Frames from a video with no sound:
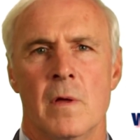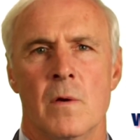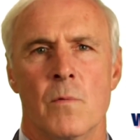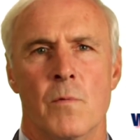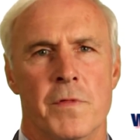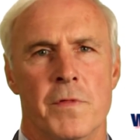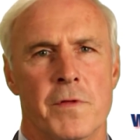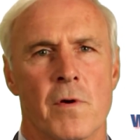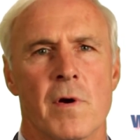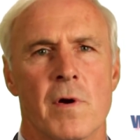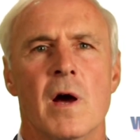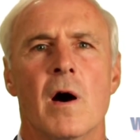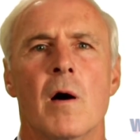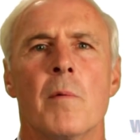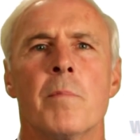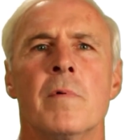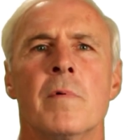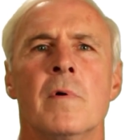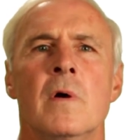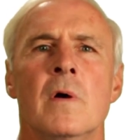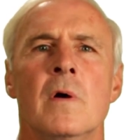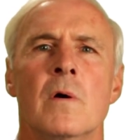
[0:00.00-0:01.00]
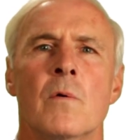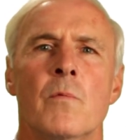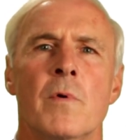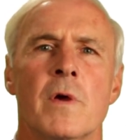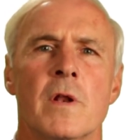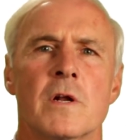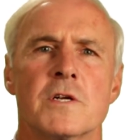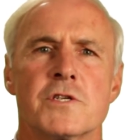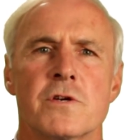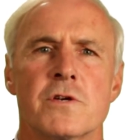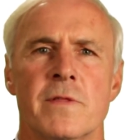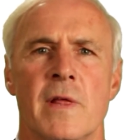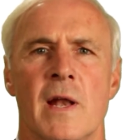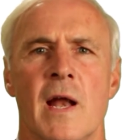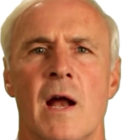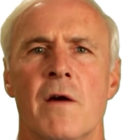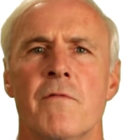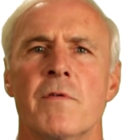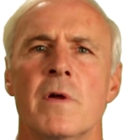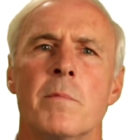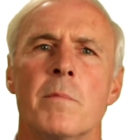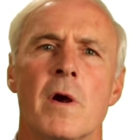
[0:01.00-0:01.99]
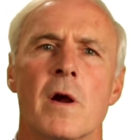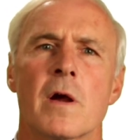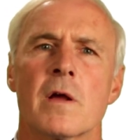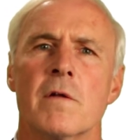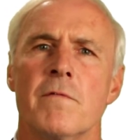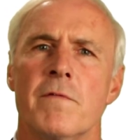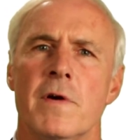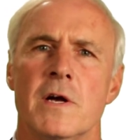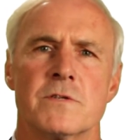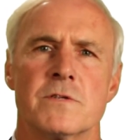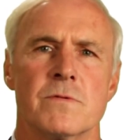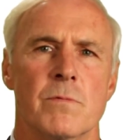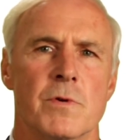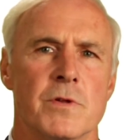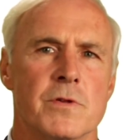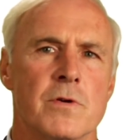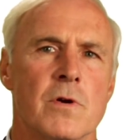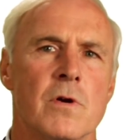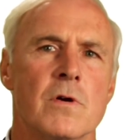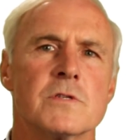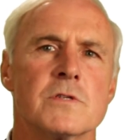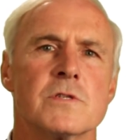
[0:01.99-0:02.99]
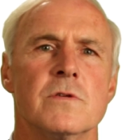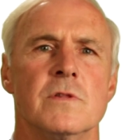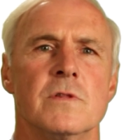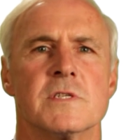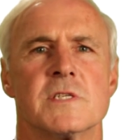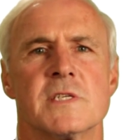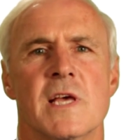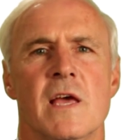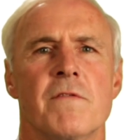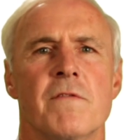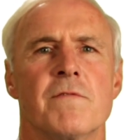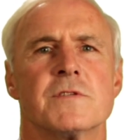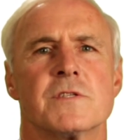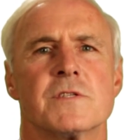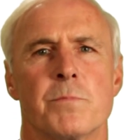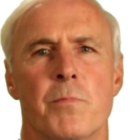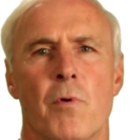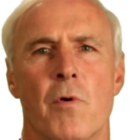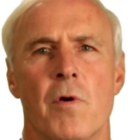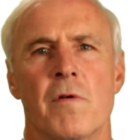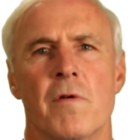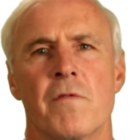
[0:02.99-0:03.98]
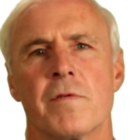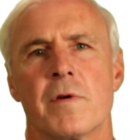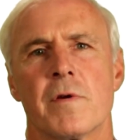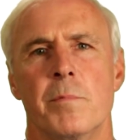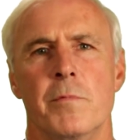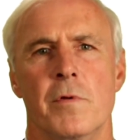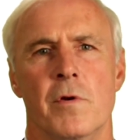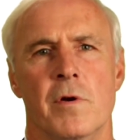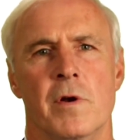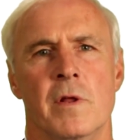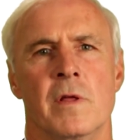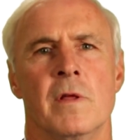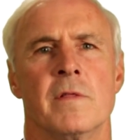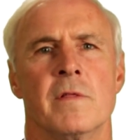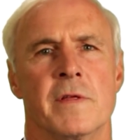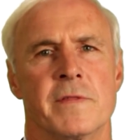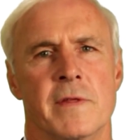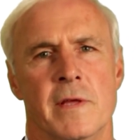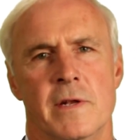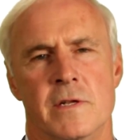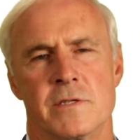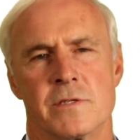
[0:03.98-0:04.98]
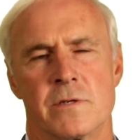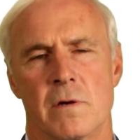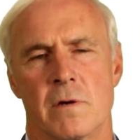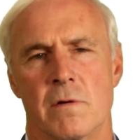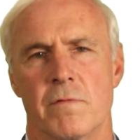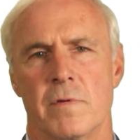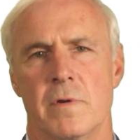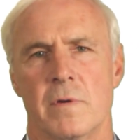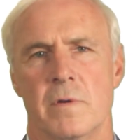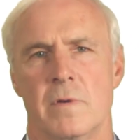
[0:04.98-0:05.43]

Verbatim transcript: With your help, we can assure that every American veteran returns to the safe, supportive community that they deserve.